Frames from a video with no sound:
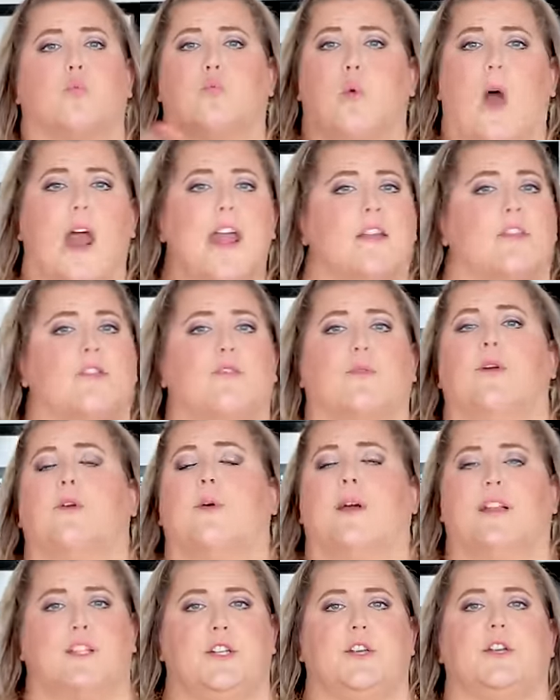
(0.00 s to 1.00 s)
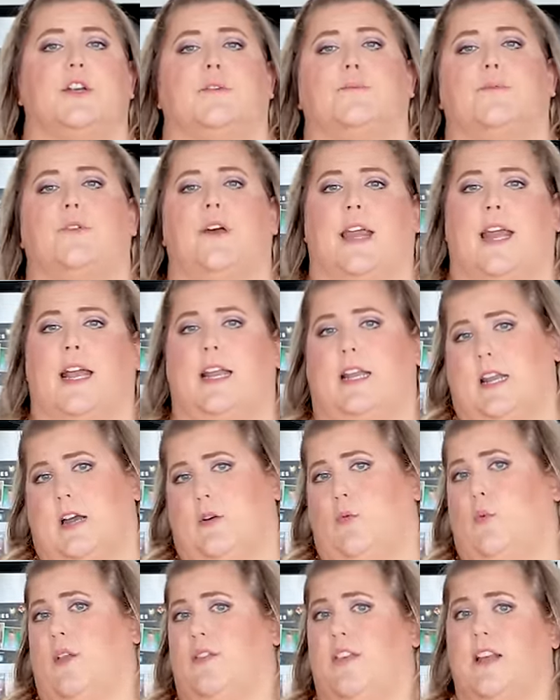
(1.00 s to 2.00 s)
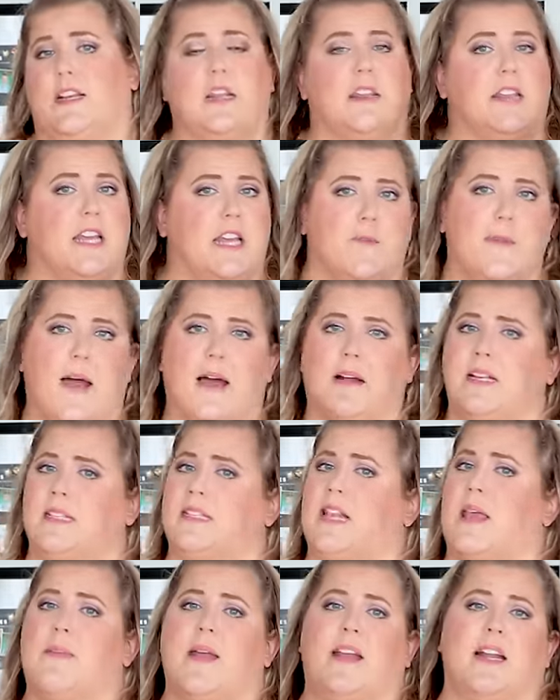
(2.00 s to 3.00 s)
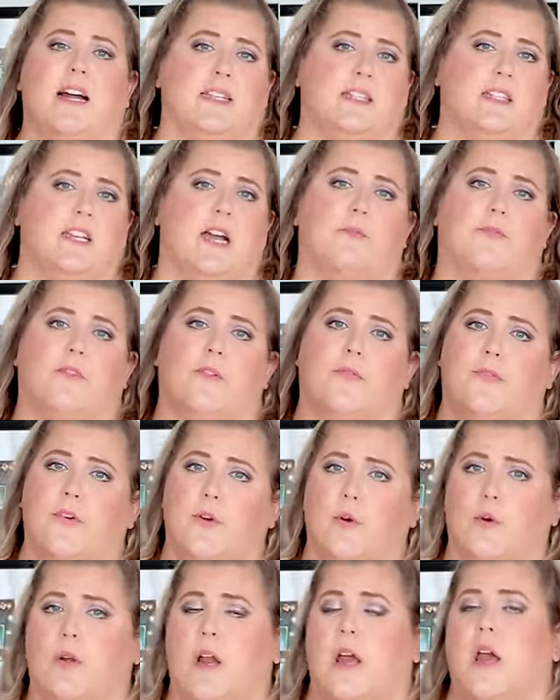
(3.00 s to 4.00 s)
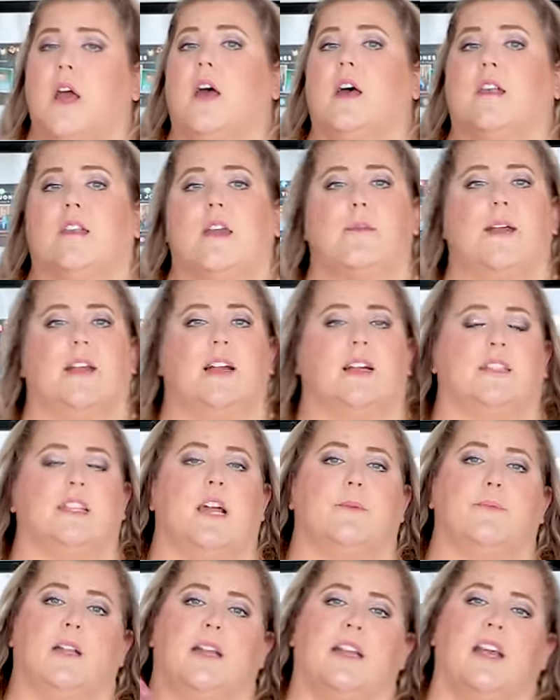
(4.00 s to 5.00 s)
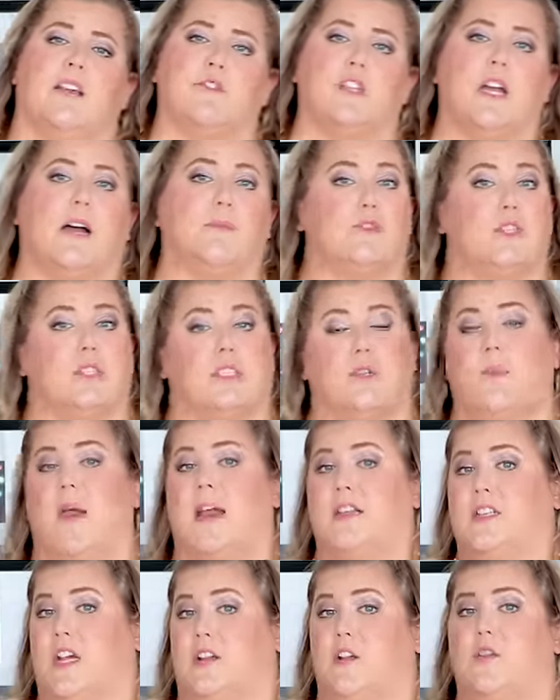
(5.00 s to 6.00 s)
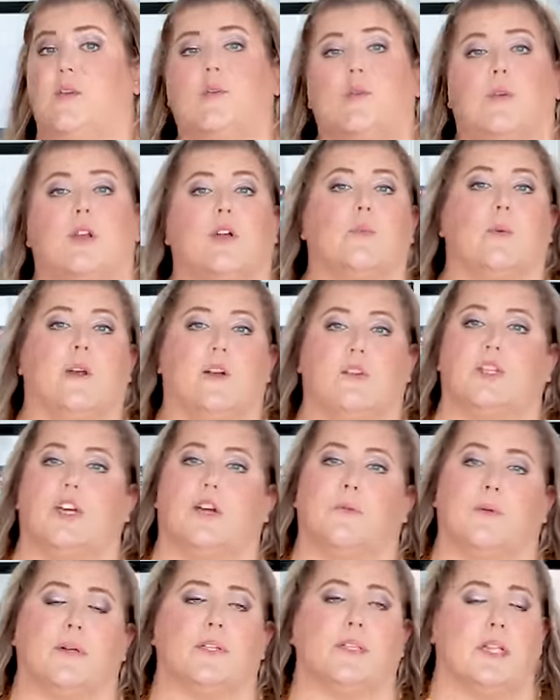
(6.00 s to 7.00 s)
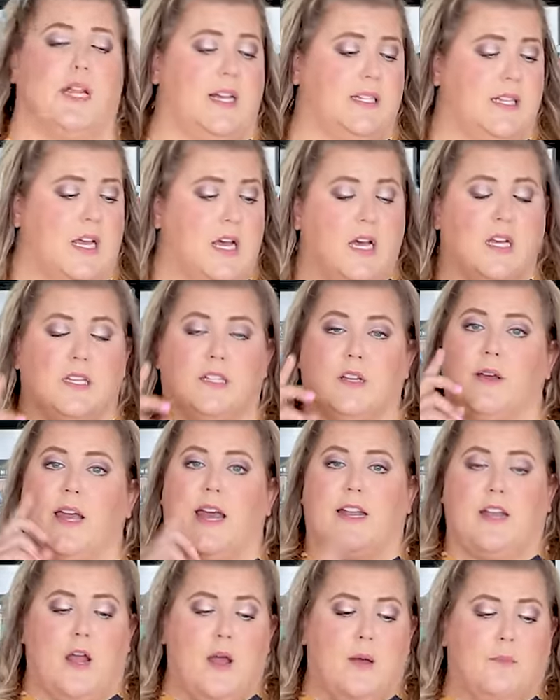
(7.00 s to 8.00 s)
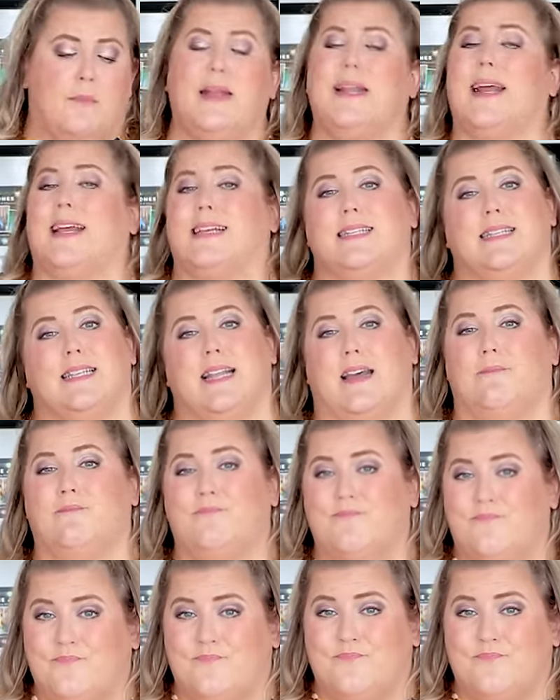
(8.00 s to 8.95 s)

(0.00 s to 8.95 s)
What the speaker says: right through into your plane. Now, one thing to think about is they may not stop for food. They may not stop at the gift shop. Just depends on who your wheelchair person is. So again, be nice to them.